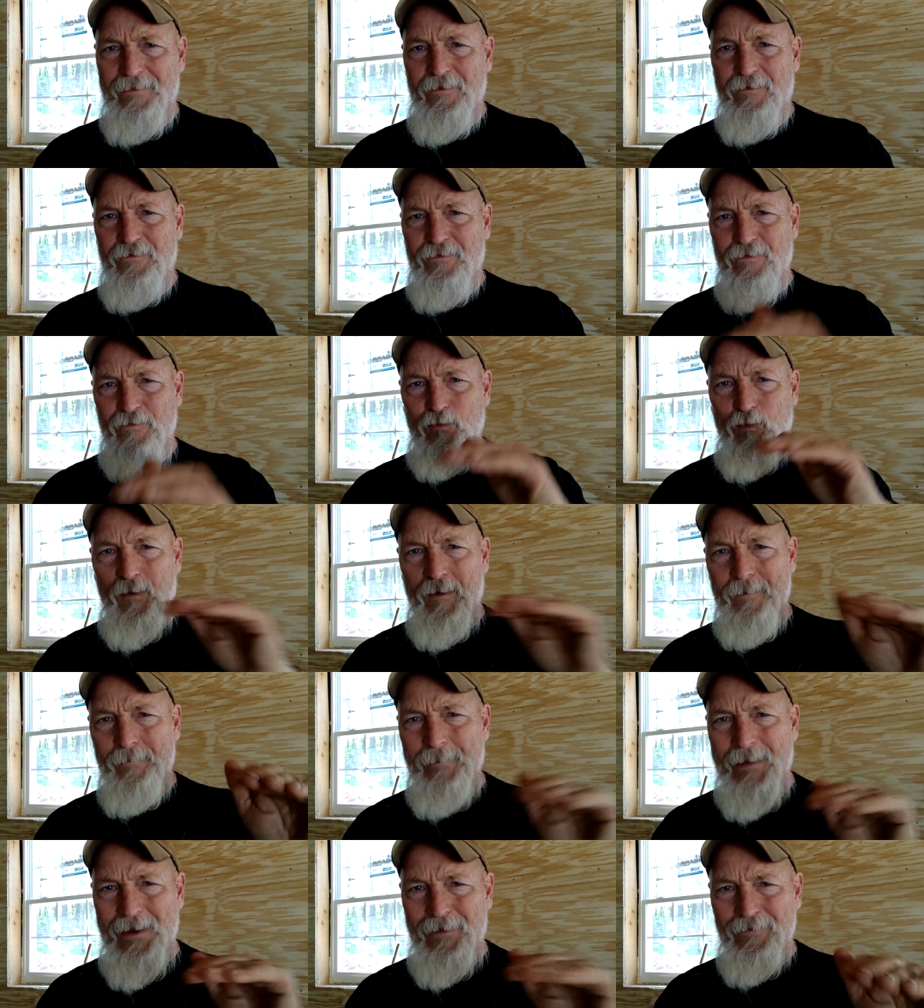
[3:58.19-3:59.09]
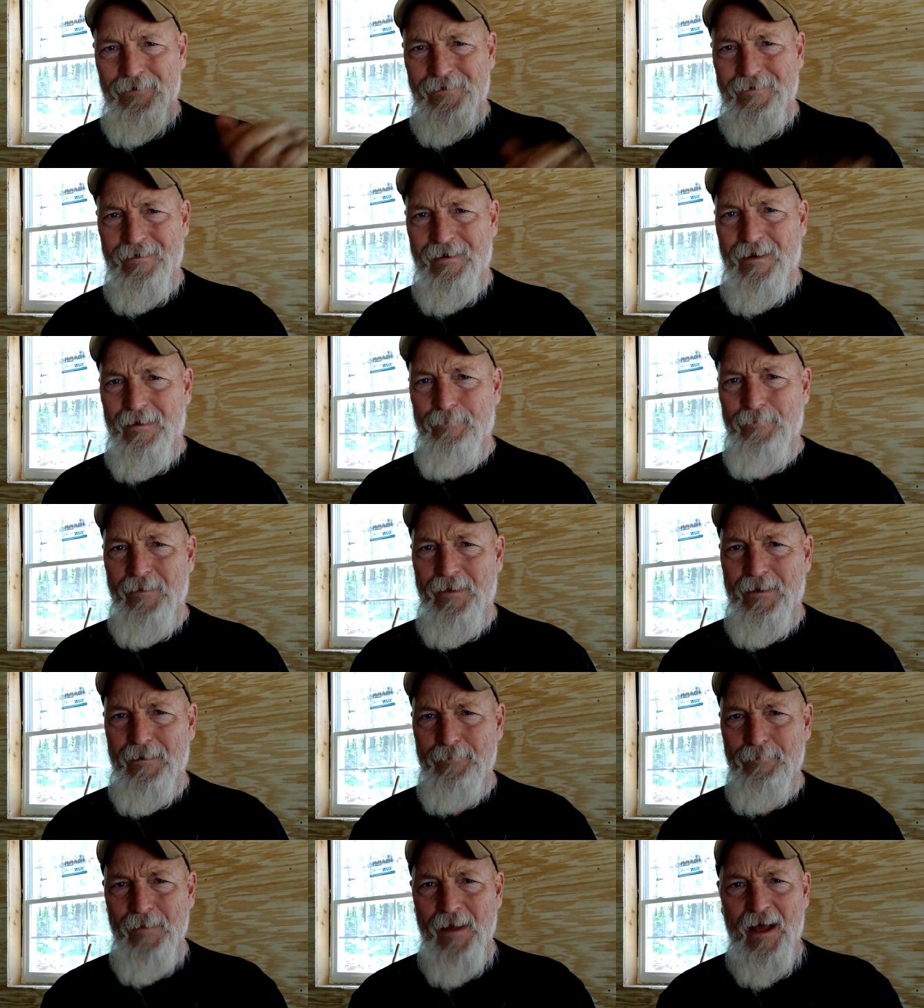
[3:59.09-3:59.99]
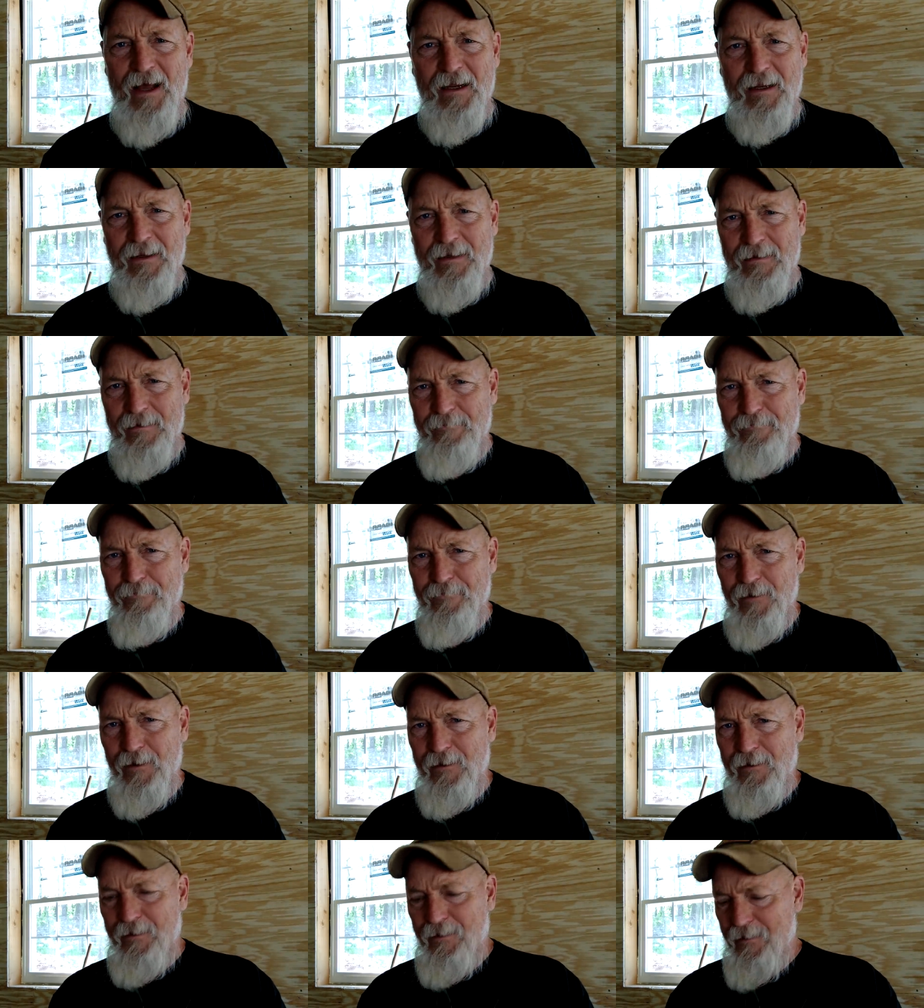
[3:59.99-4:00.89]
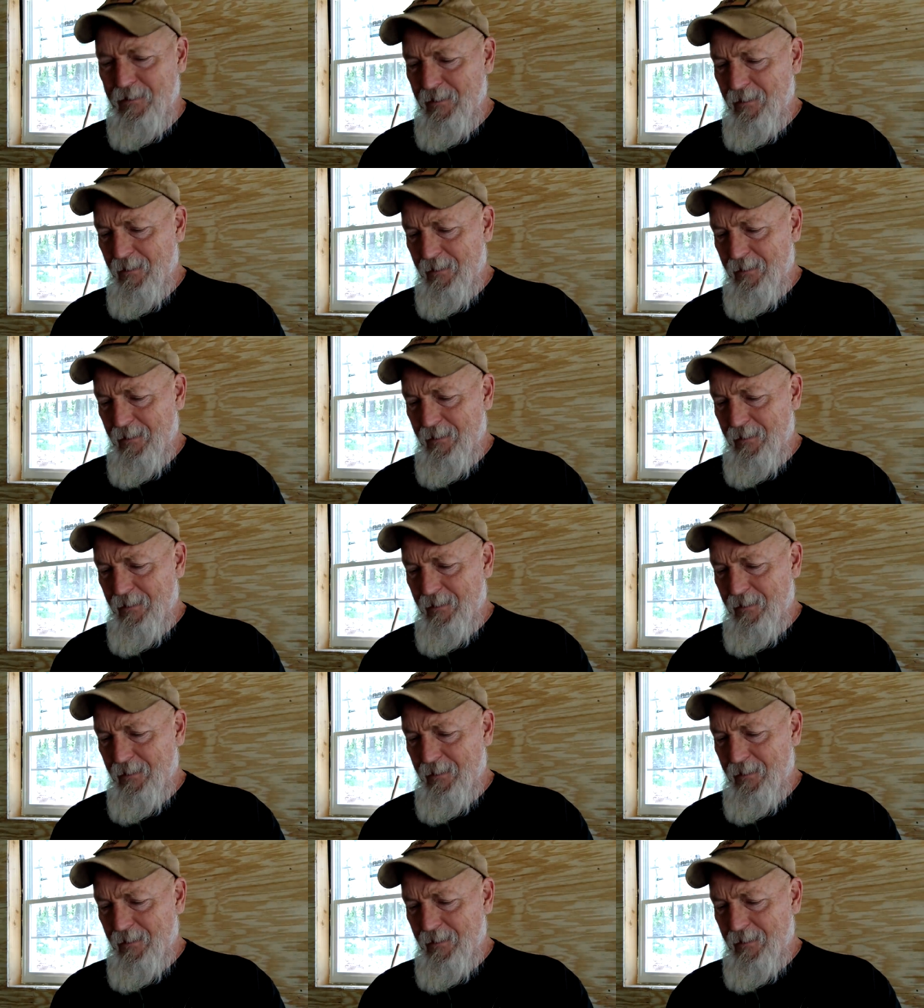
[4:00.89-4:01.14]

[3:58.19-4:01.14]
There's this one mountaintop that I'm not going to flood,